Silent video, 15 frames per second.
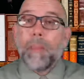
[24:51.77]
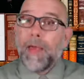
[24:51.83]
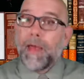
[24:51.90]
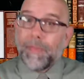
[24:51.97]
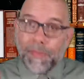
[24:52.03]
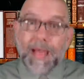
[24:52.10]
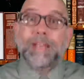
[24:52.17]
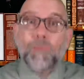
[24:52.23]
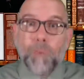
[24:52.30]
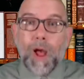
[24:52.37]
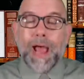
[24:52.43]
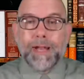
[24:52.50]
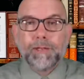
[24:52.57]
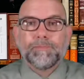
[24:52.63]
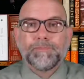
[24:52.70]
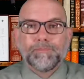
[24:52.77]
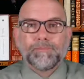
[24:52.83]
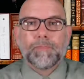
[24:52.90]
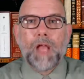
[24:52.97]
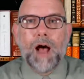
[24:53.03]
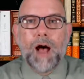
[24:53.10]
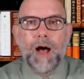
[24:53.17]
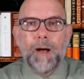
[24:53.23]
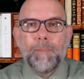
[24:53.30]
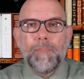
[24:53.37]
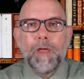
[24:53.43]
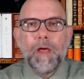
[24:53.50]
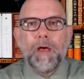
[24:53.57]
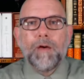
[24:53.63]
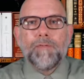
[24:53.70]
That's right.
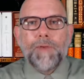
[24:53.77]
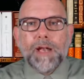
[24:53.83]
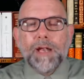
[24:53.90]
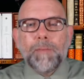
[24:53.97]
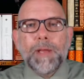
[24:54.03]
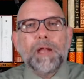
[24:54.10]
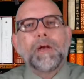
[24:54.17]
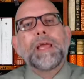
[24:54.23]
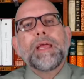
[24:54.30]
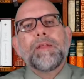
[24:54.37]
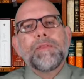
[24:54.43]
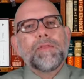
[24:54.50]
Fundamentally,